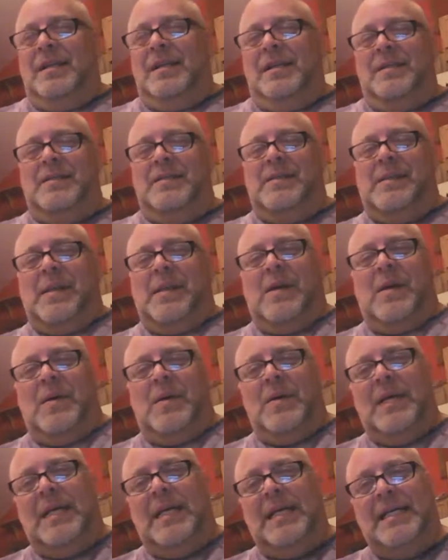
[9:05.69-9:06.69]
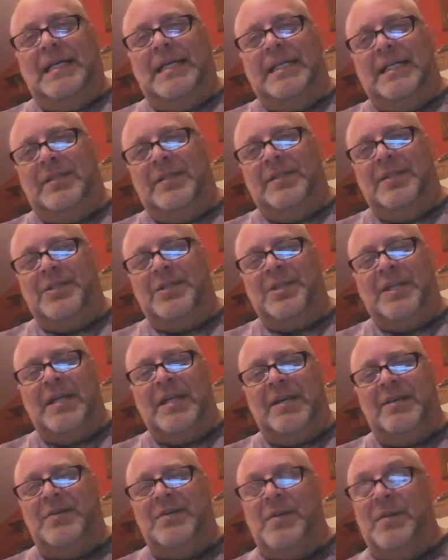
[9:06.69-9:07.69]
So, urgent
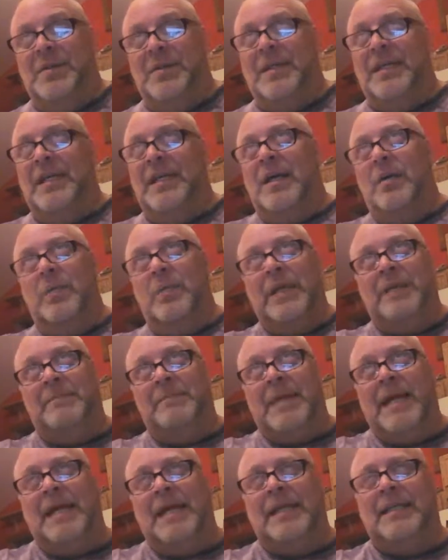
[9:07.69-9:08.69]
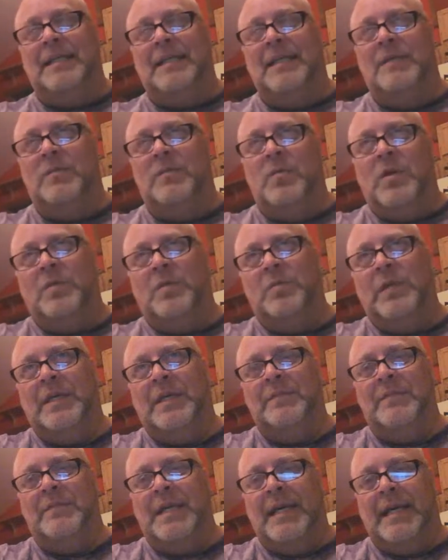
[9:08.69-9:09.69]
care is only a week pay, 1
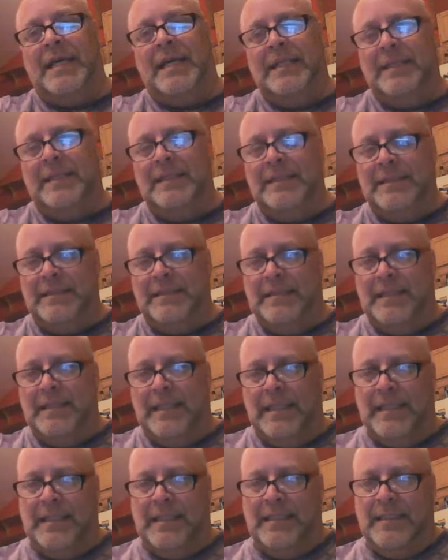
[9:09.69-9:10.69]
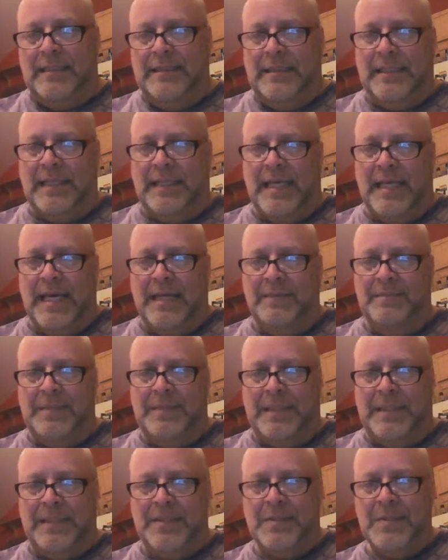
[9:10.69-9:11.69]
week pay, again,
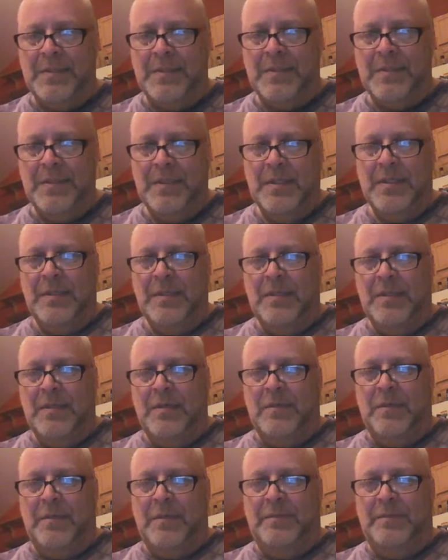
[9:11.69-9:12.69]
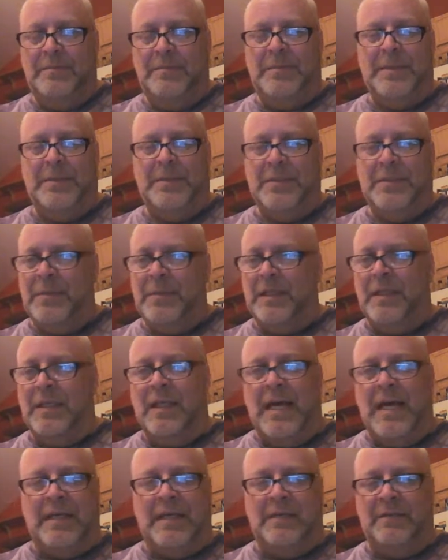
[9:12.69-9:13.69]
because we've been doing a
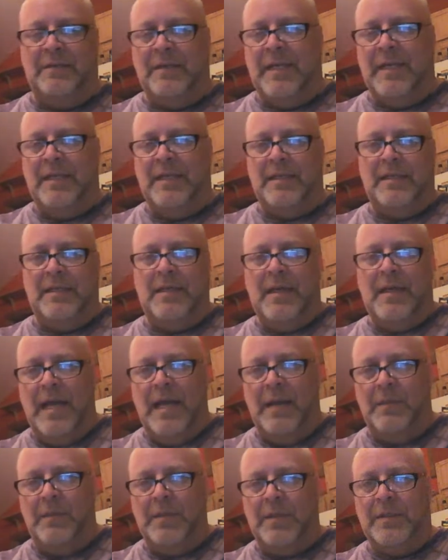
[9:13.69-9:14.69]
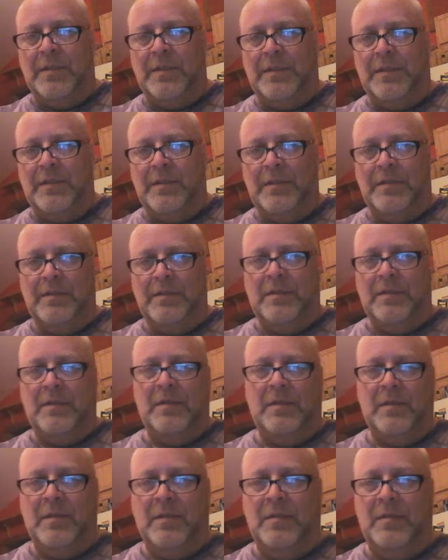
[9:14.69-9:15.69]
lot of I work
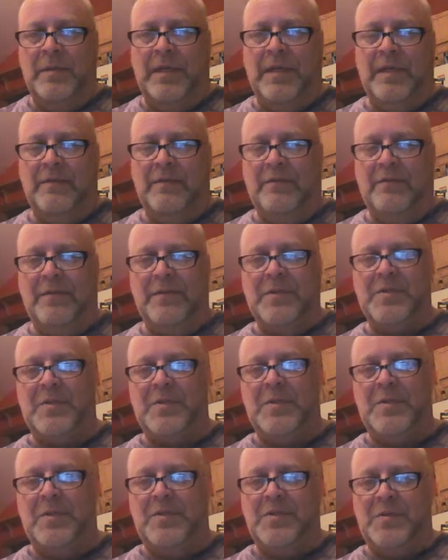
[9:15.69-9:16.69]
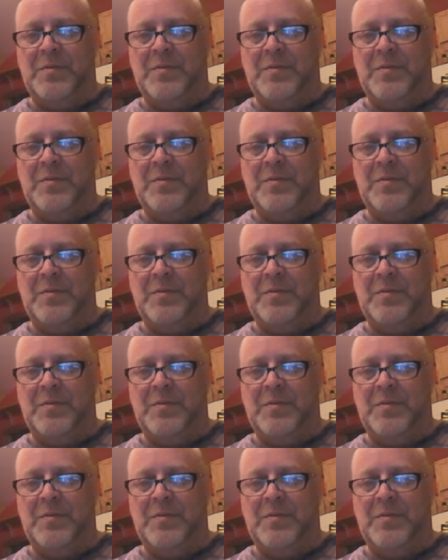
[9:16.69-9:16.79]
a weekend for this girl.